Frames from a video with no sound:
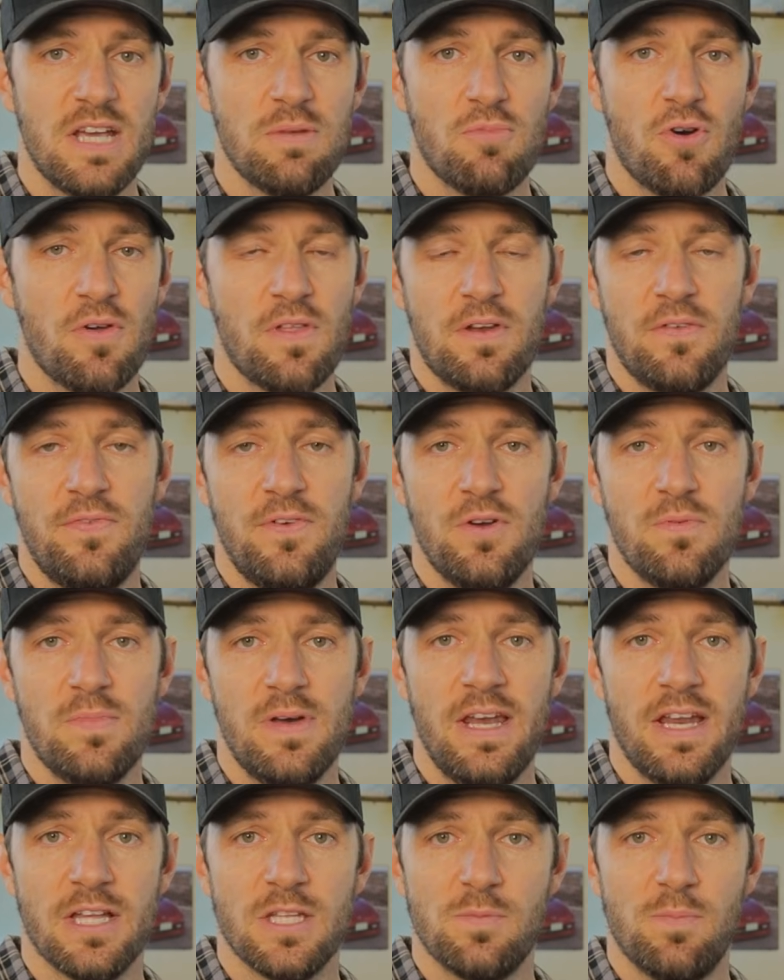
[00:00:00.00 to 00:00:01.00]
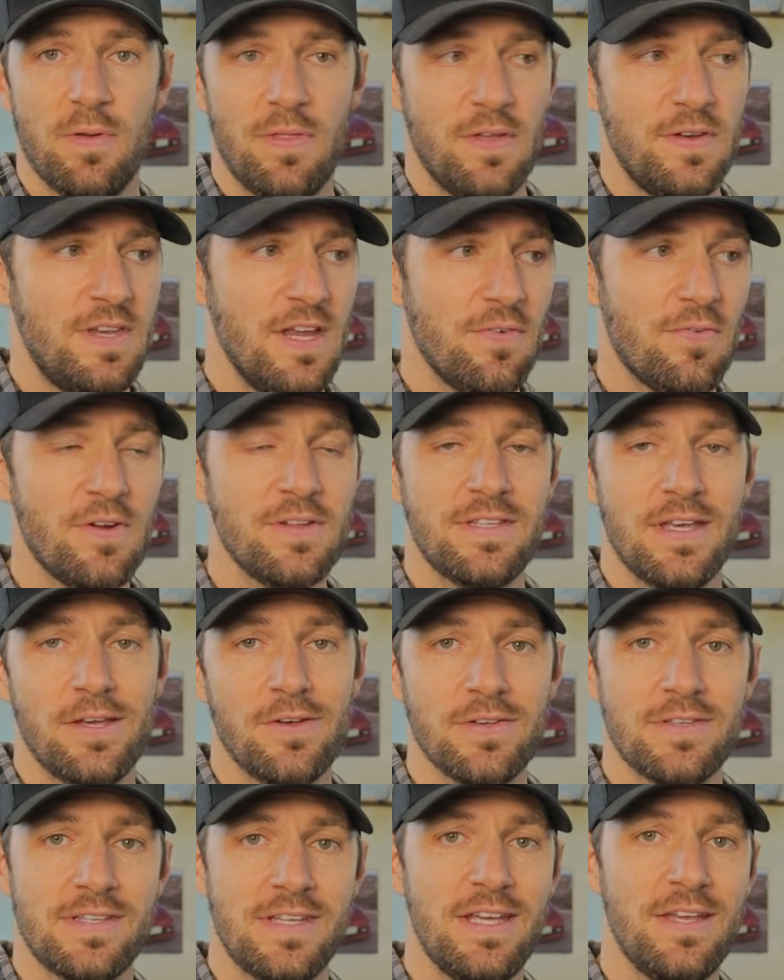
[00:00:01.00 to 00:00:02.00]
take more than a few minutes, but the difference that
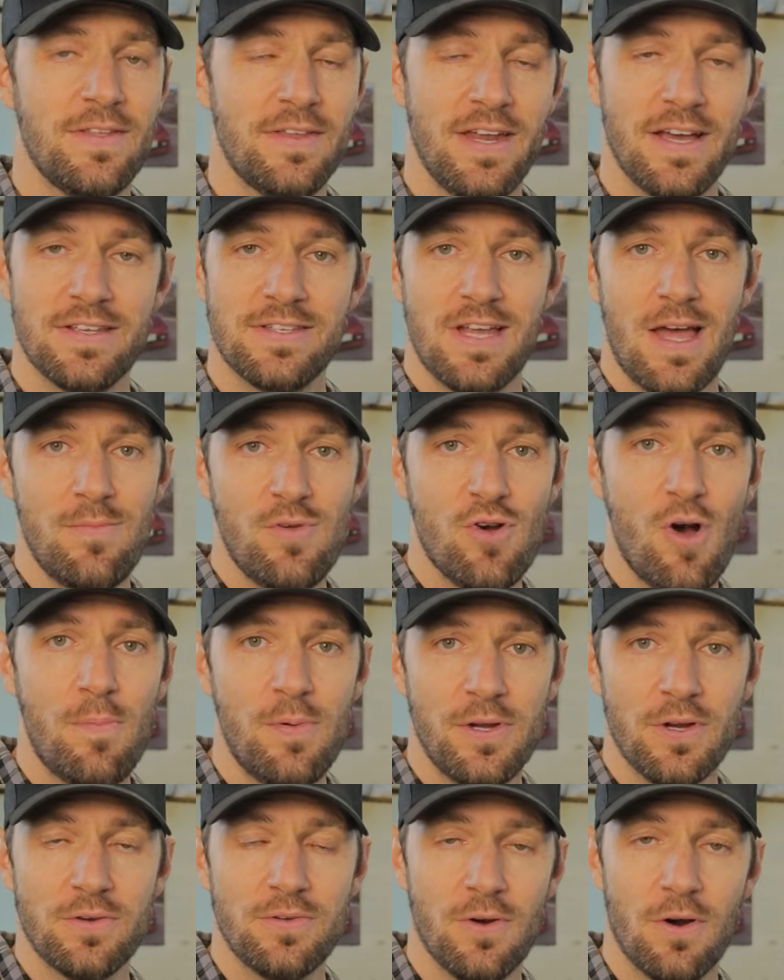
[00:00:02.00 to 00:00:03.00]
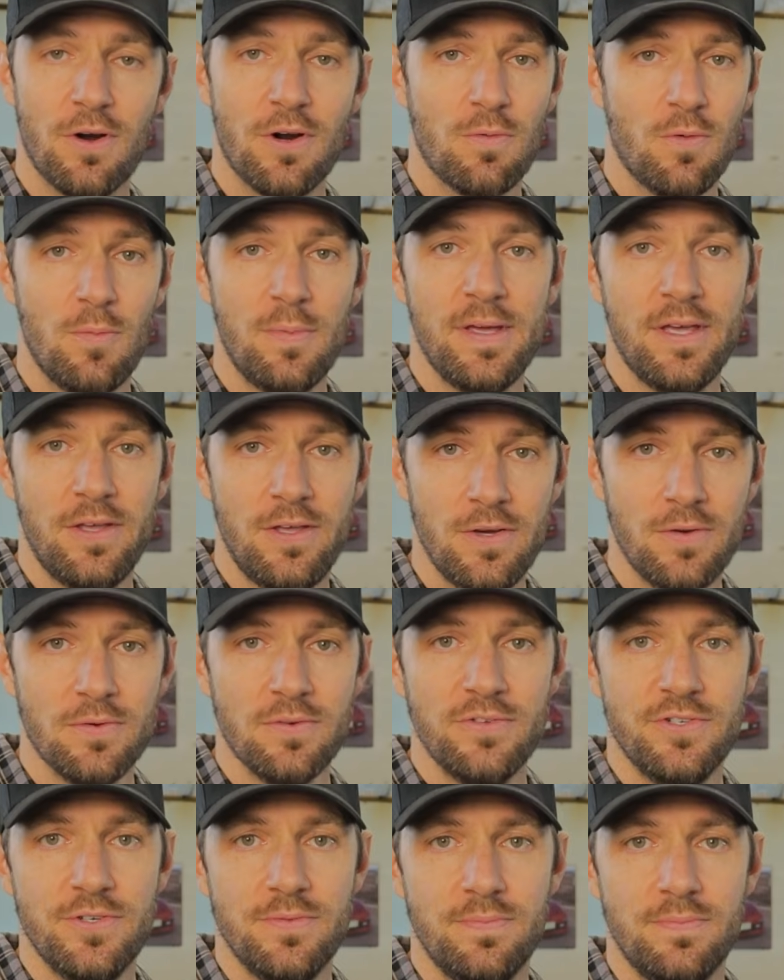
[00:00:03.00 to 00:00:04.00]
you'll see the next time you open your door will be
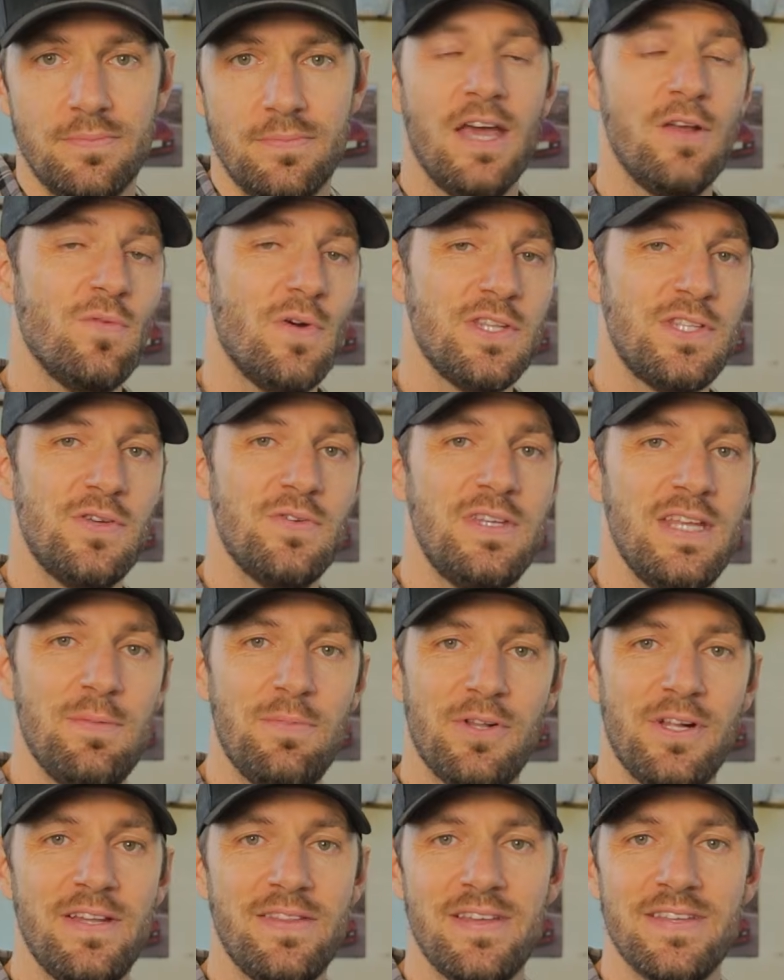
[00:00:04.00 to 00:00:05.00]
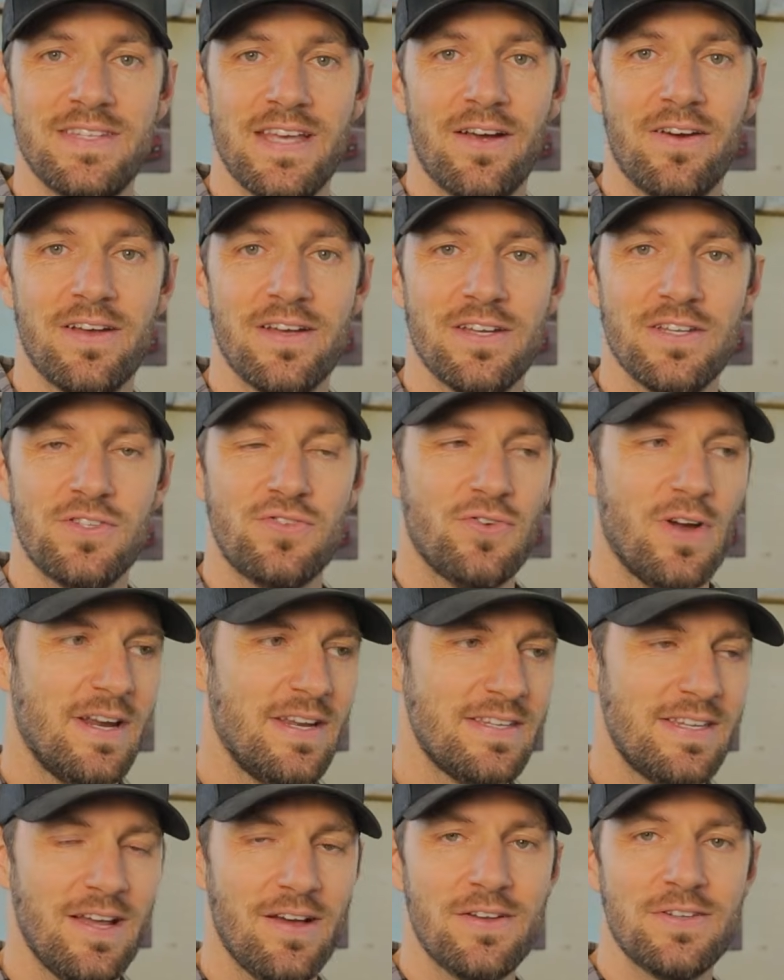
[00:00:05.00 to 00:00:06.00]
huge. And once you deep clean these areas, try to
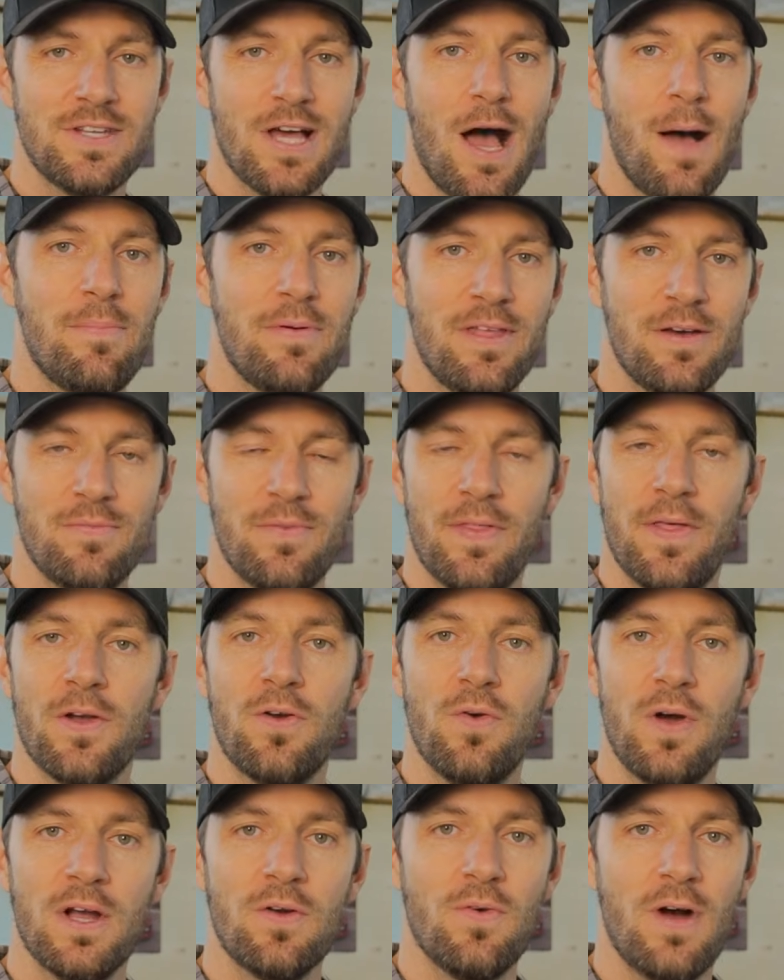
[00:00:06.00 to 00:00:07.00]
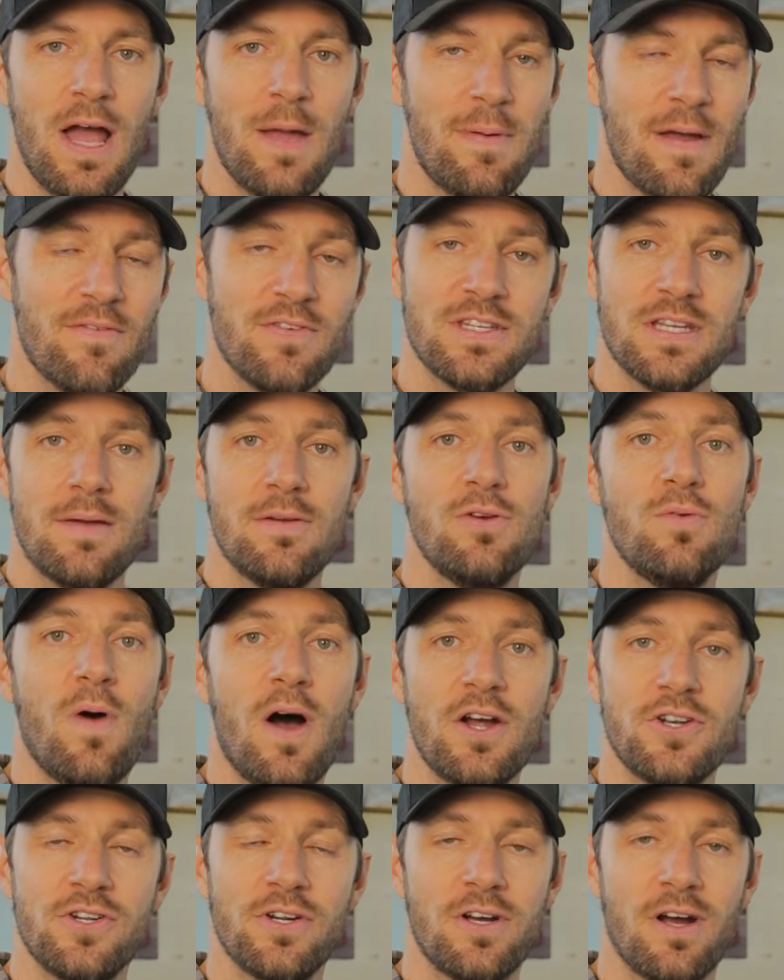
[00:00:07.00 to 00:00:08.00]
stay on top of them with a quick wipe every time you
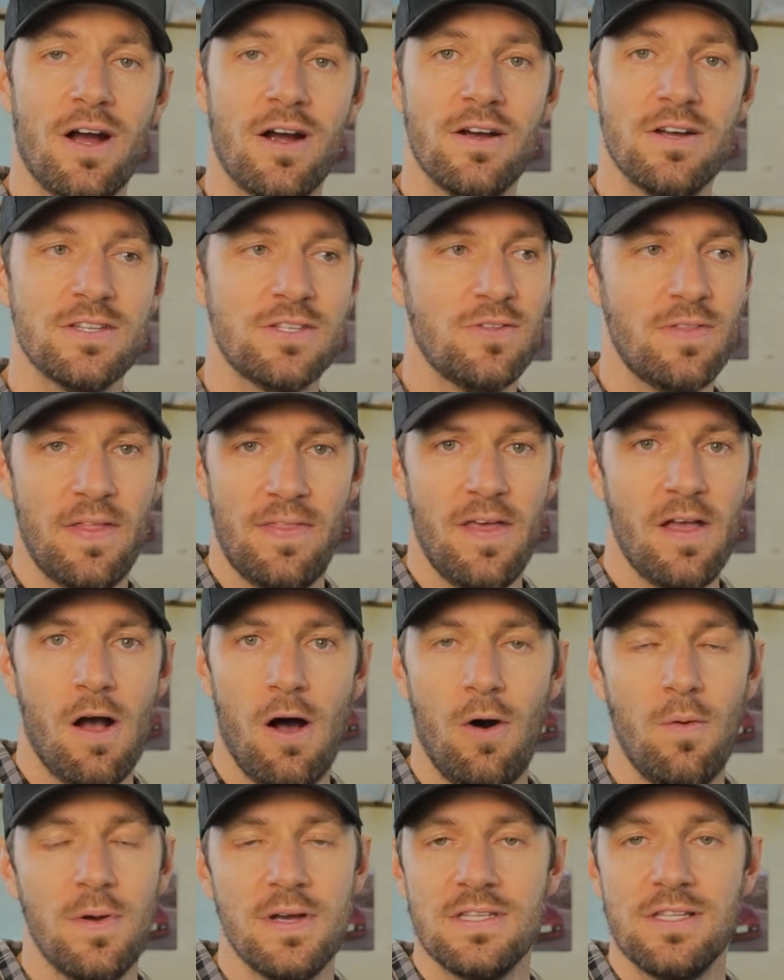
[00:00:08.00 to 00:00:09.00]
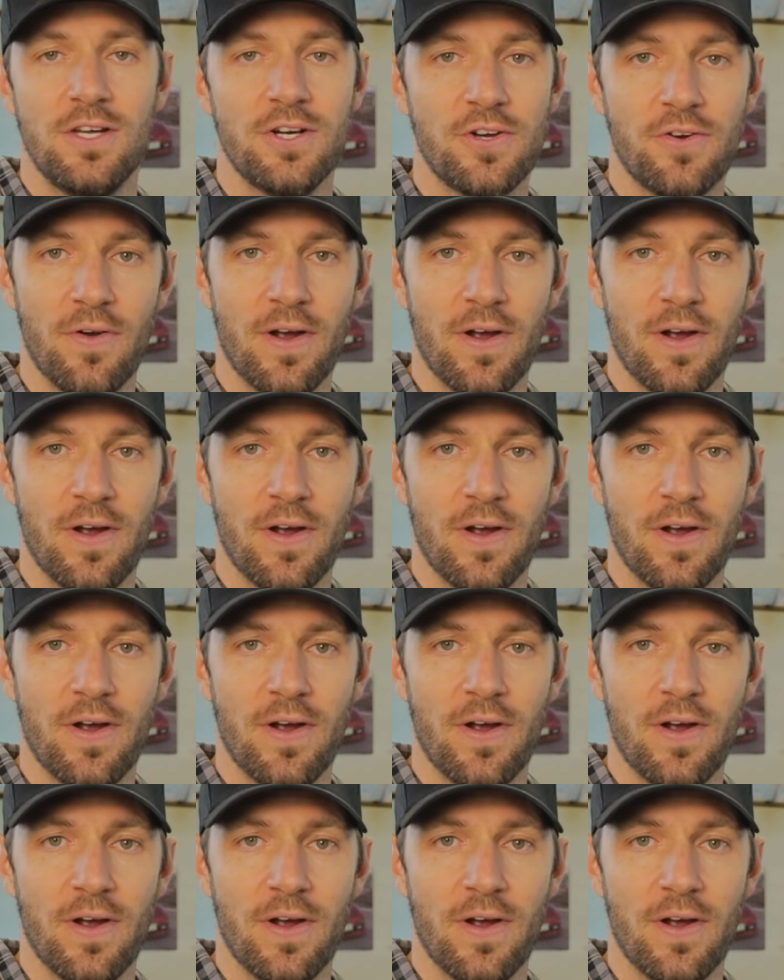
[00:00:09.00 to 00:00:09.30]
wash your car so that they always look